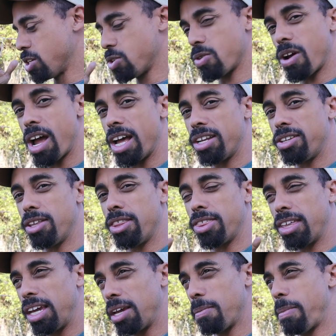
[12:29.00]
trying to
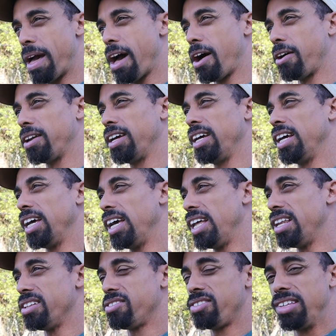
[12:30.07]
think about
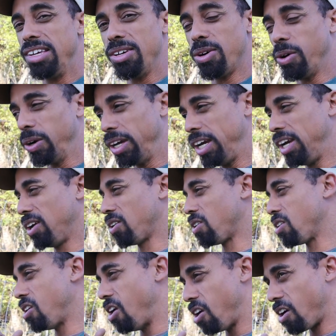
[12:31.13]
and instill
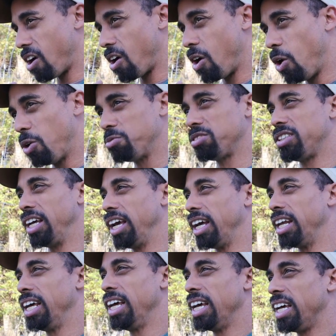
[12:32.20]
here on our
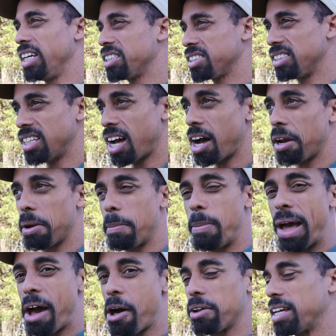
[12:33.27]
homestead. It's not
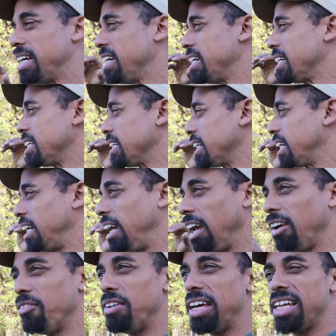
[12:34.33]
about
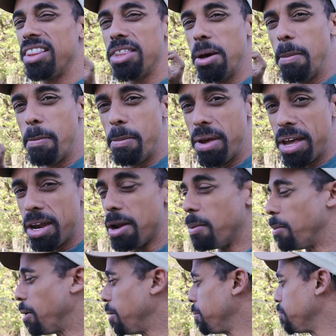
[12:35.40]
giving the
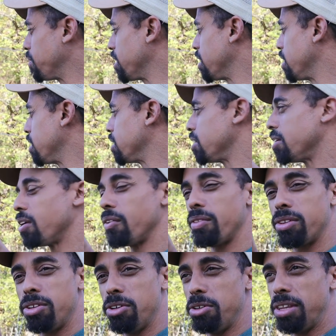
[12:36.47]
minimum
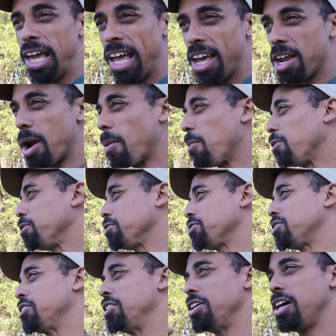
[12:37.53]
to
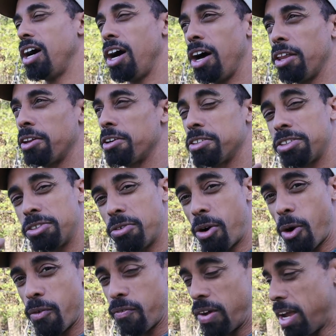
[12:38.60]
animals, to others, to
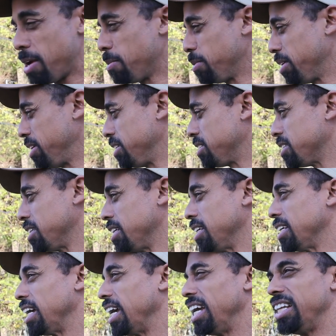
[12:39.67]
our families,
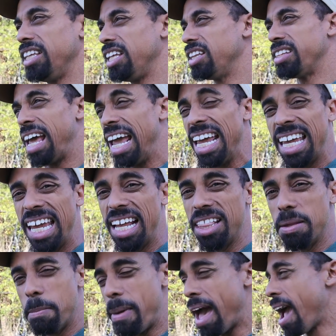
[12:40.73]
and then taking
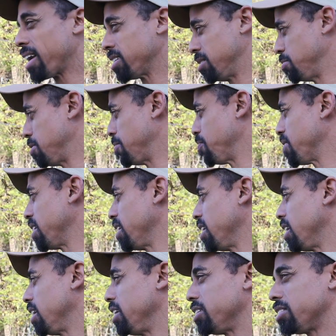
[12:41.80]
the maximum
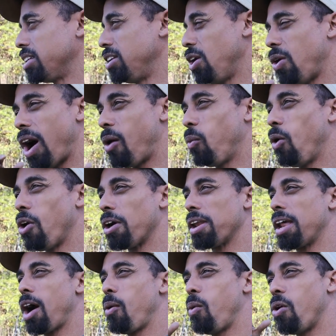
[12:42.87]
is no i
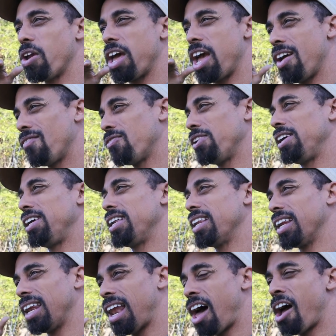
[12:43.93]
want i want every
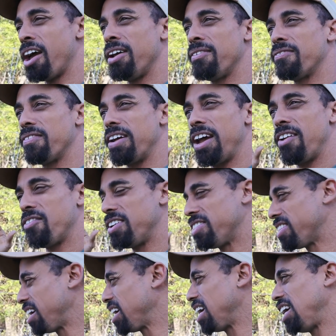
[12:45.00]
life
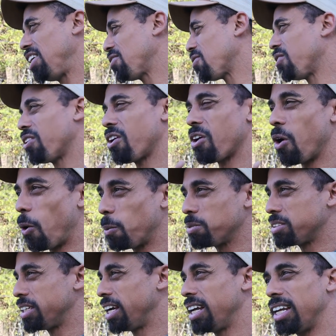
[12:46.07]
everything here on our
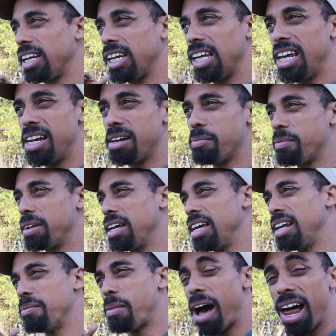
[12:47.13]
homestead and in
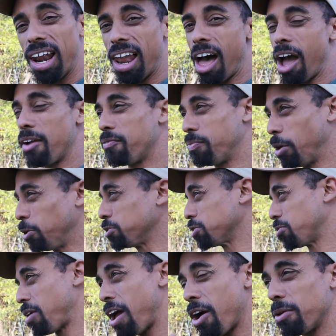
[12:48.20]
in my life those
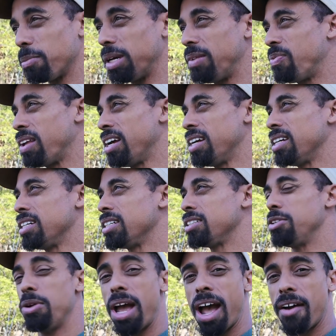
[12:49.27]
around me
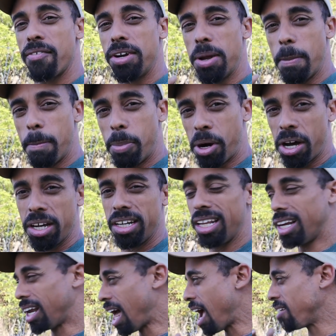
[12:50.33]
to have an
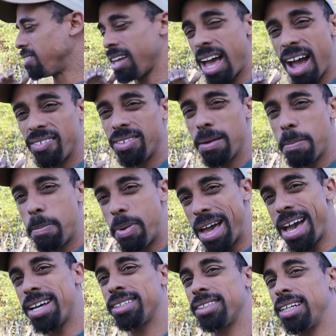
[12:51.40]
abundant life to have the
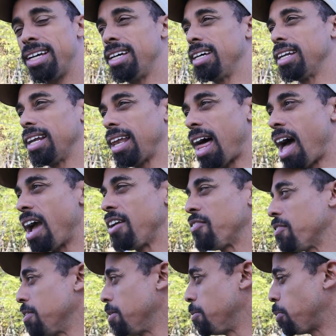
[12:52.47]
best life
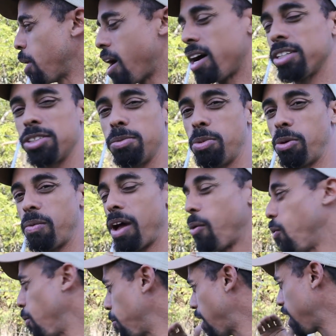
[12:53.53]
possible i
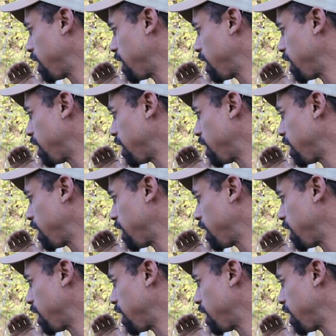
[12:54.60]
want